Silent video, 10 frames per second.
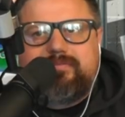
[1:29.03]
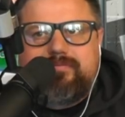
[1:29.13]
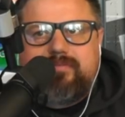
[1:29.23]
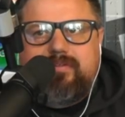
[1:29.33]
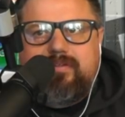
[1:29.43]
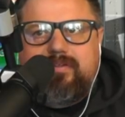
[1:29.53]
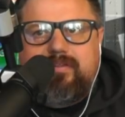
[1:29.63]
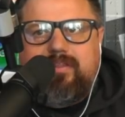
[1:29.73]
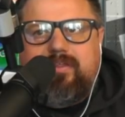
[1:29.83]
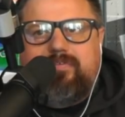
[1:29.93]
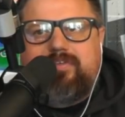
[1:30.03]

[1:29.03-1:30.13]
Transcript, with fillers: Yeah. Well, so, they're all they love.